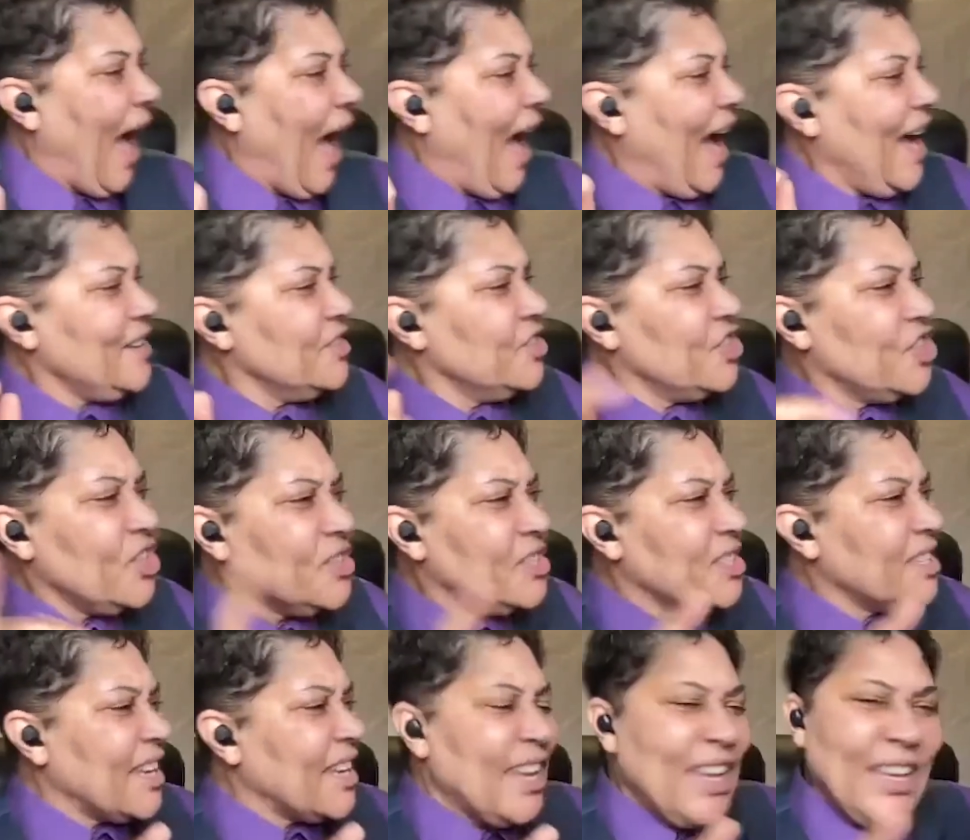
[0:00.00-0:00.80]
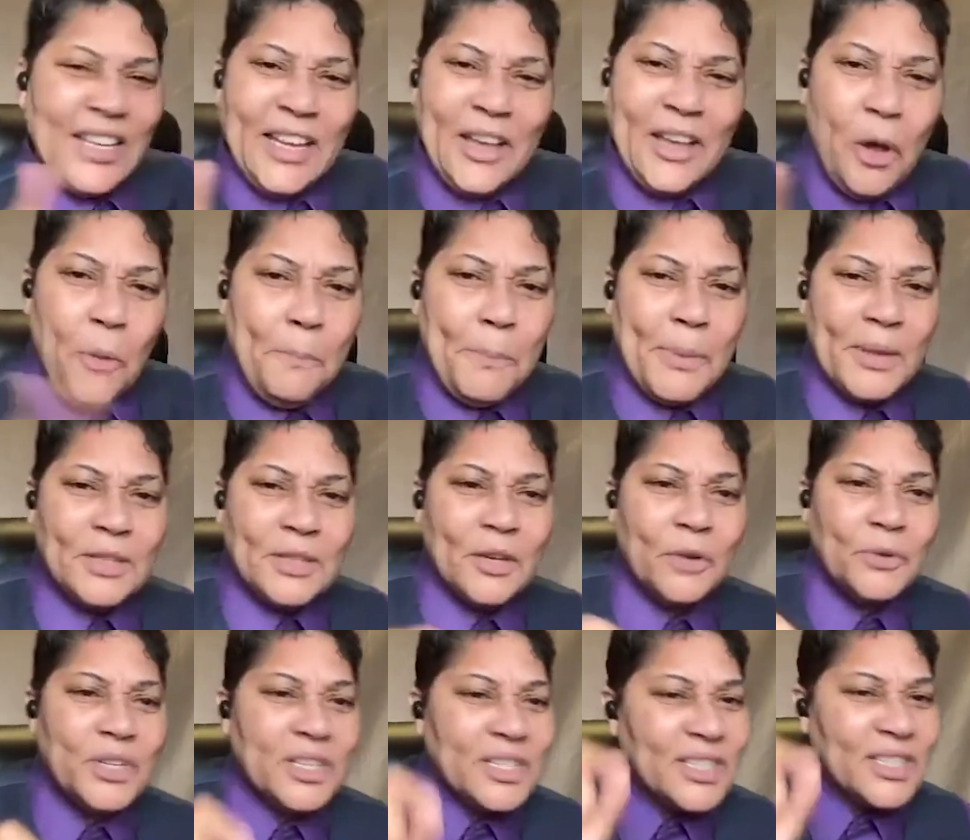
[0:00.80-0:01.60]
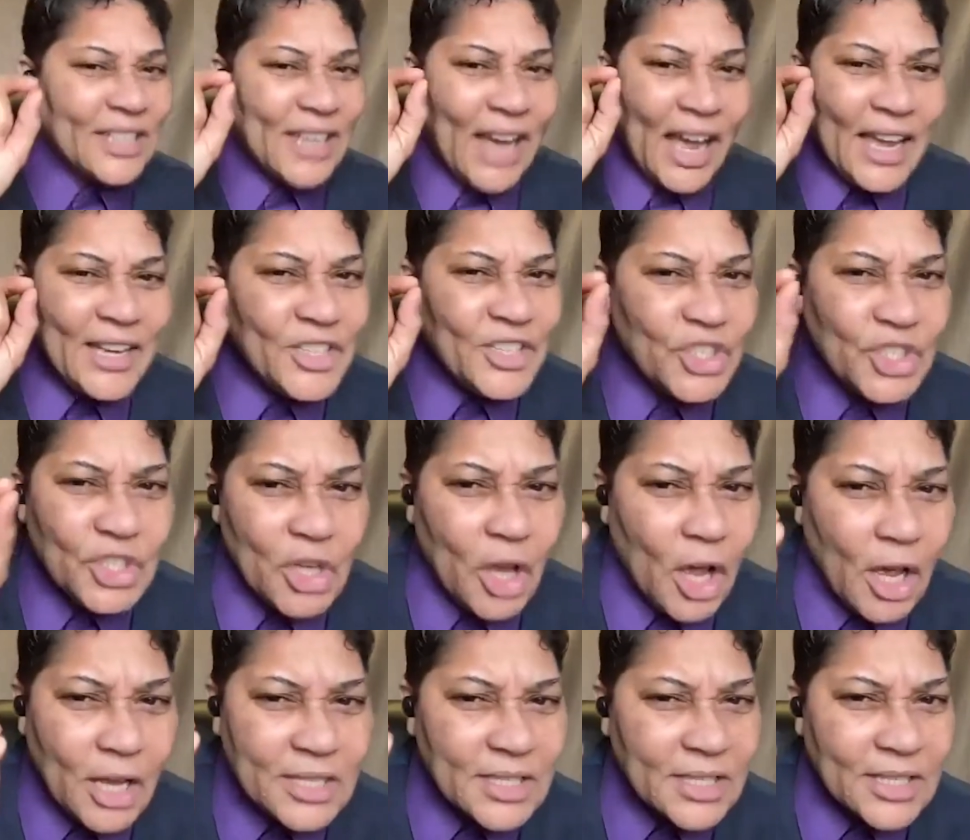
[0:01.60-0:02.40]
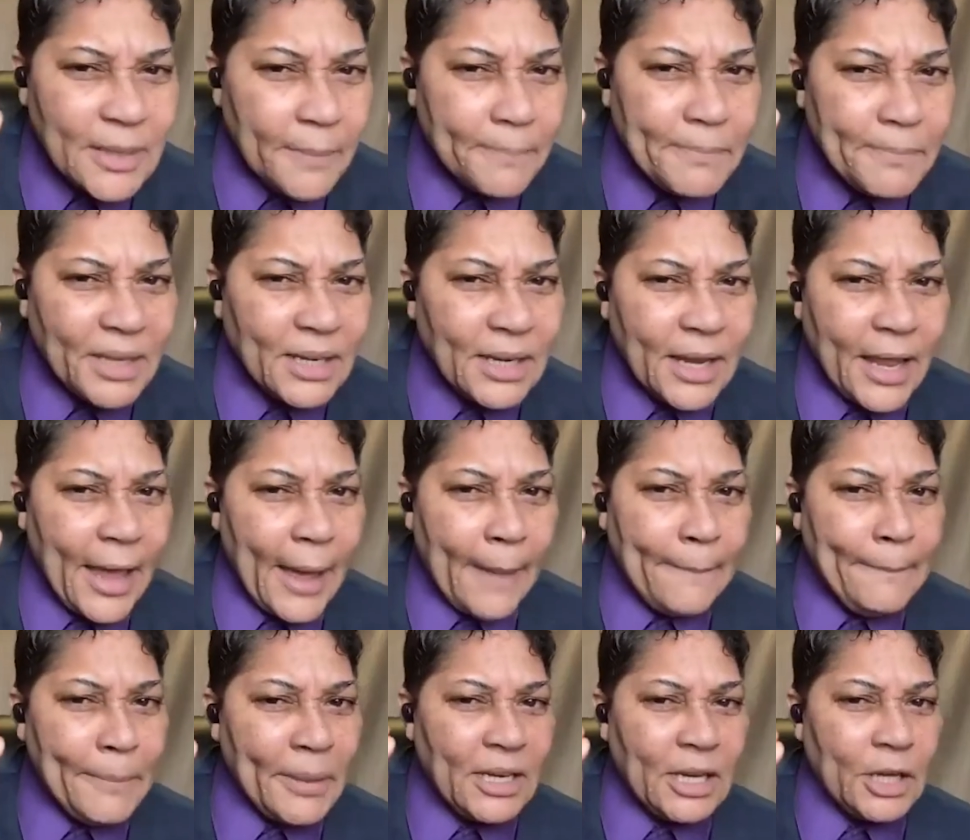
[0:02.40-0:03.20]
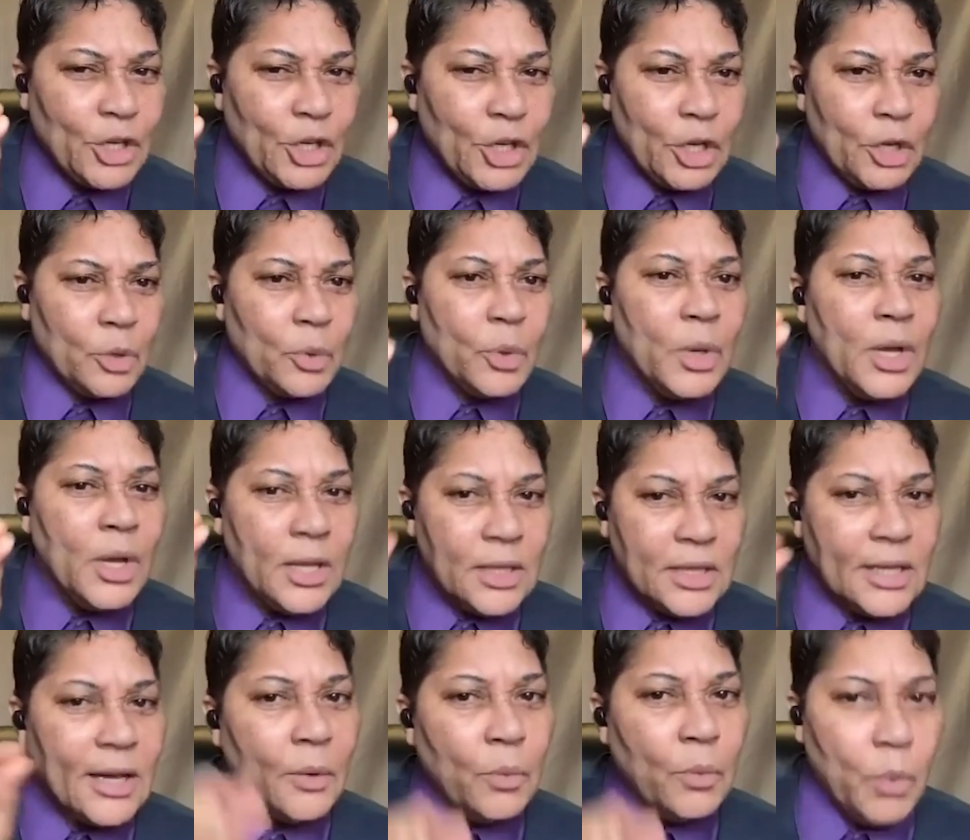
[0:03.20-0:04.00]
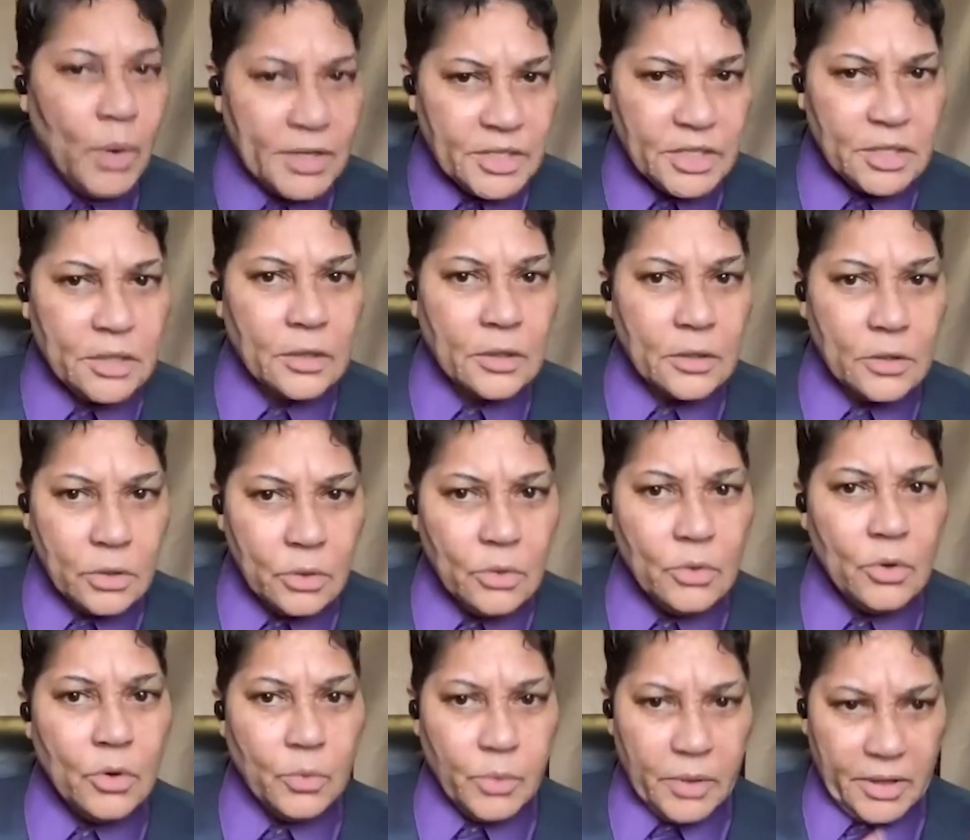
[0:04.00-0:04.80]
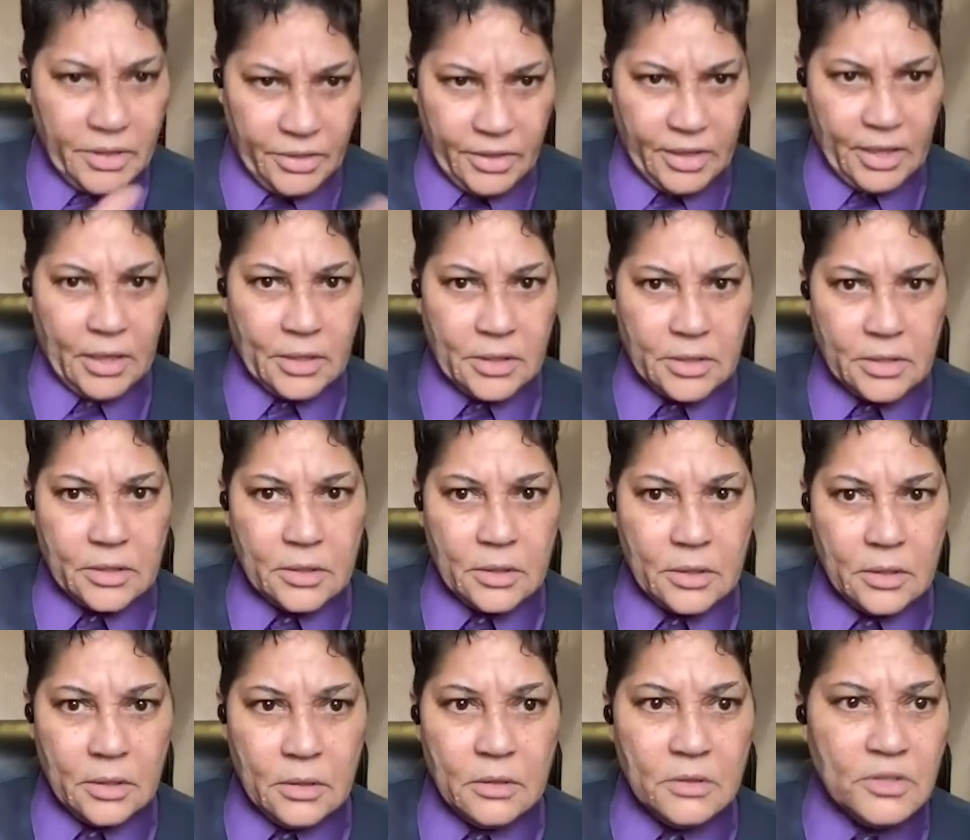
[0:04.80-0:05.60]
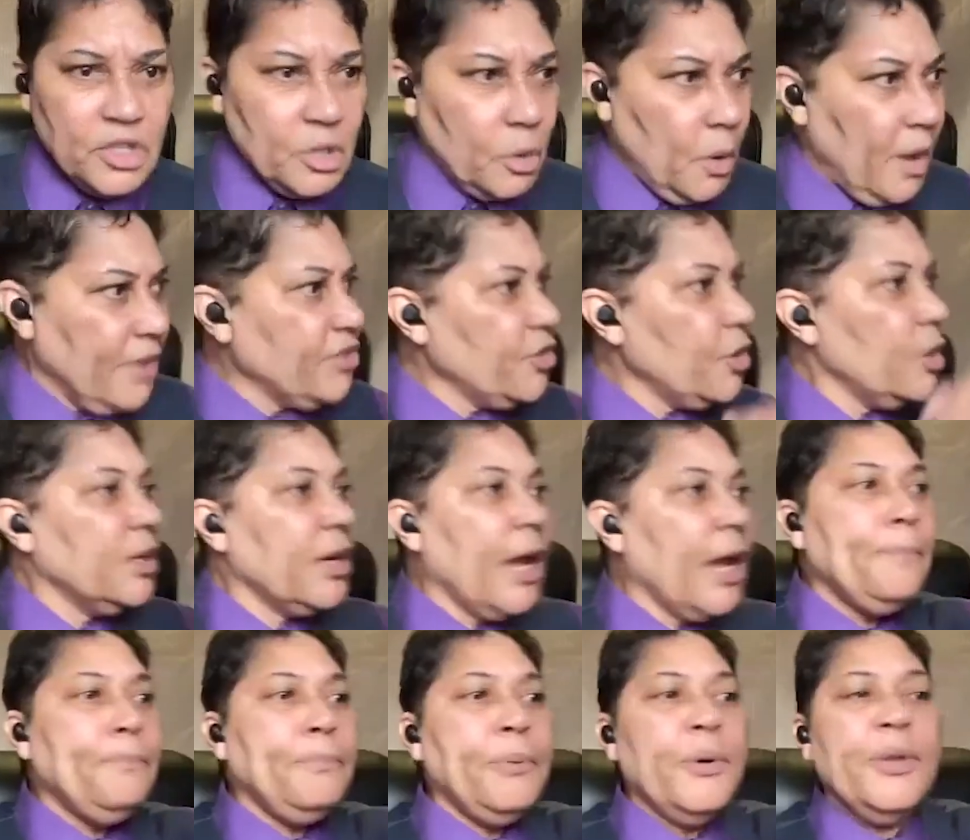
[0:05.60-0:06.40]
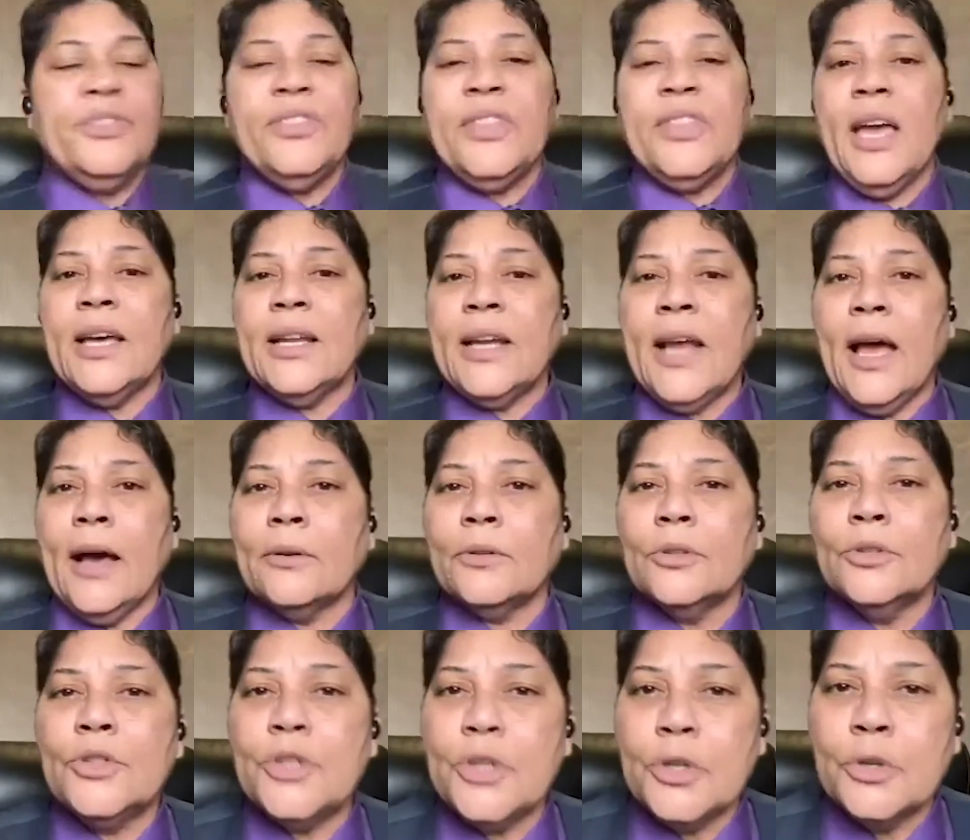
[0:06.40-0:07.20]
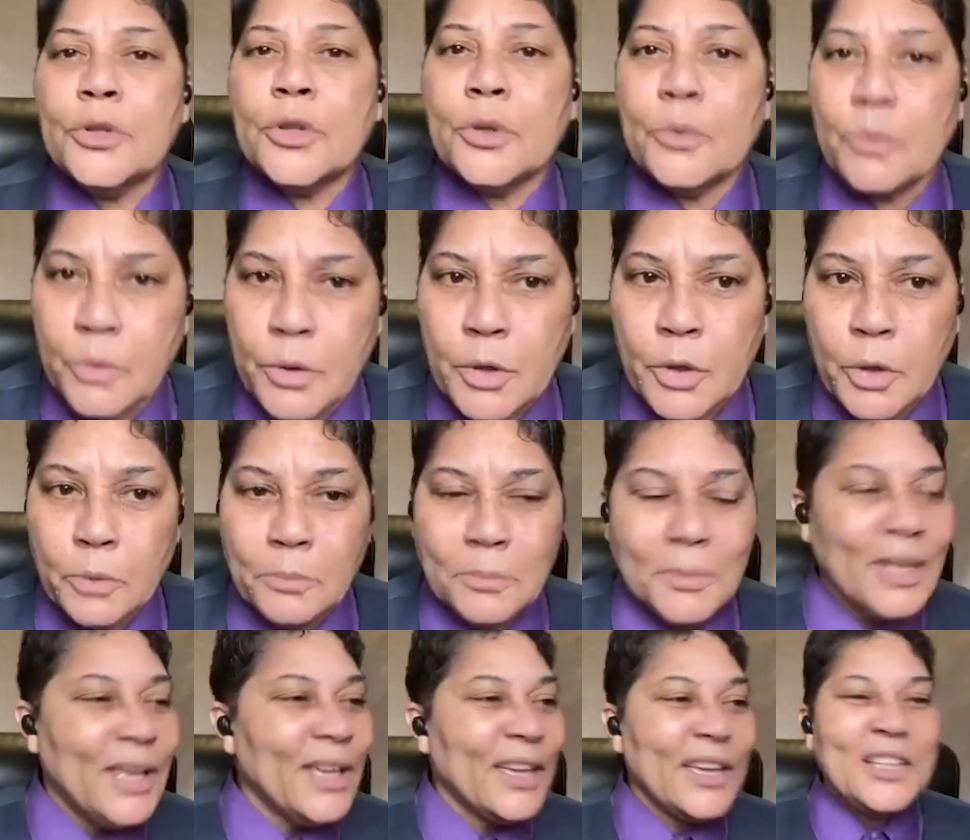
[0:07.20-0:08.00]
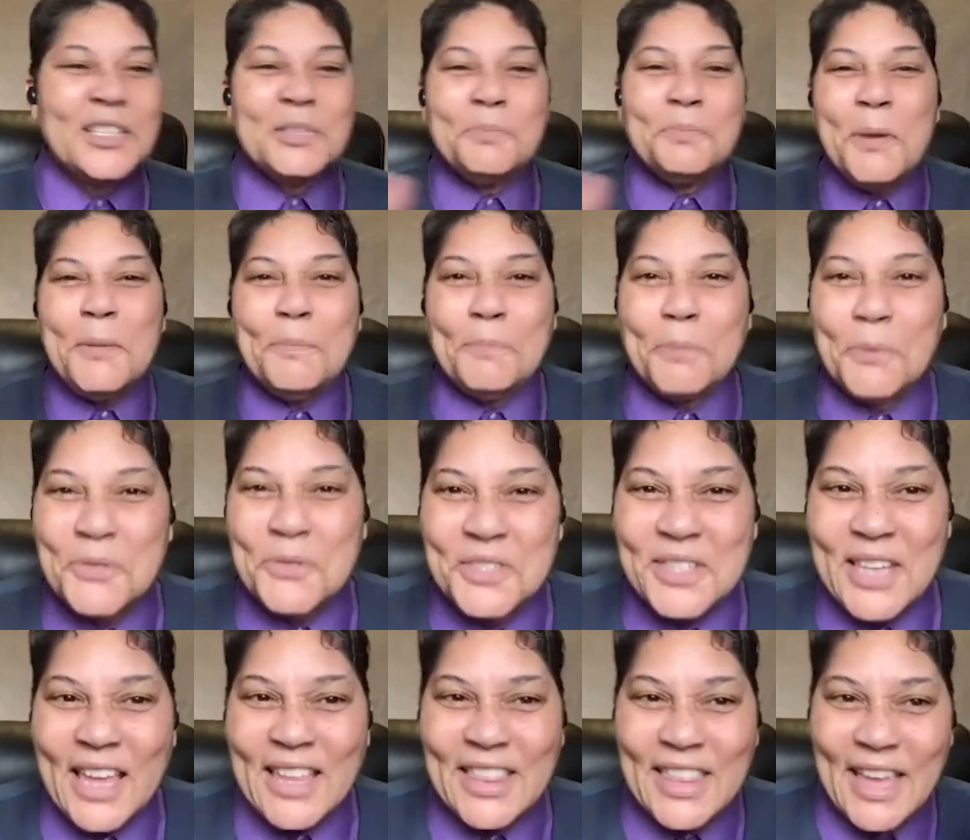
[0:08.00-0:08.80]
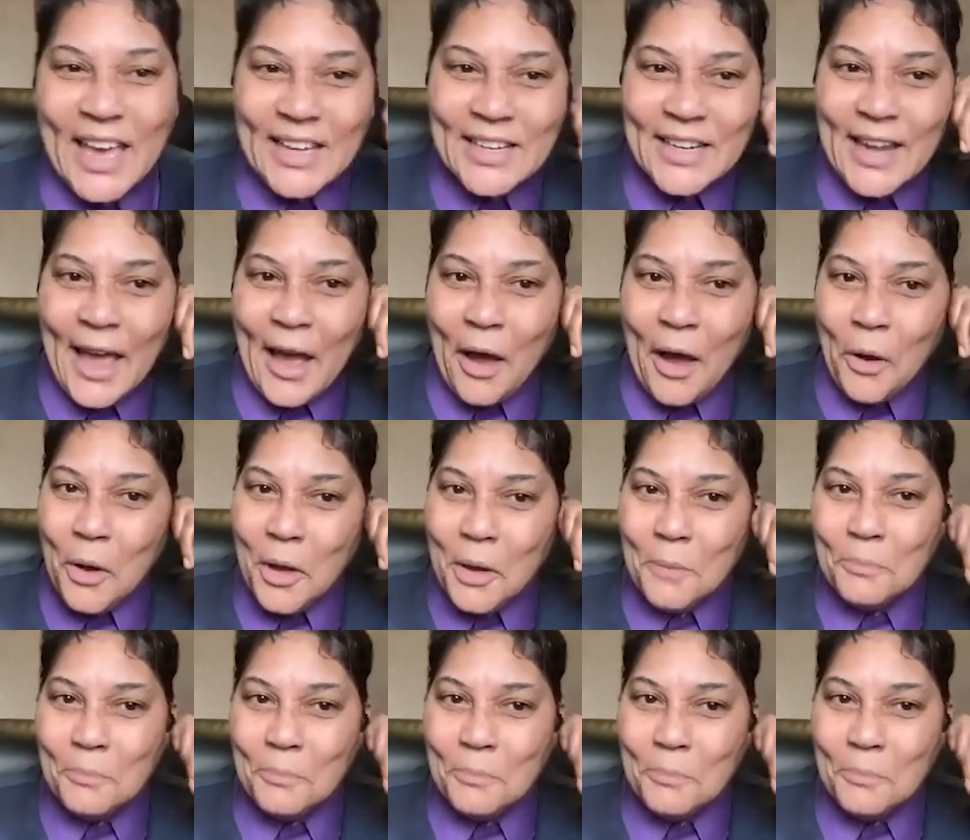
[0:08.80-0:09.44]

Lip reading: I just can't help but notice that I saw something happen in you that wasn't cool with this. So I thought I'd put that out into the room, because people say that now,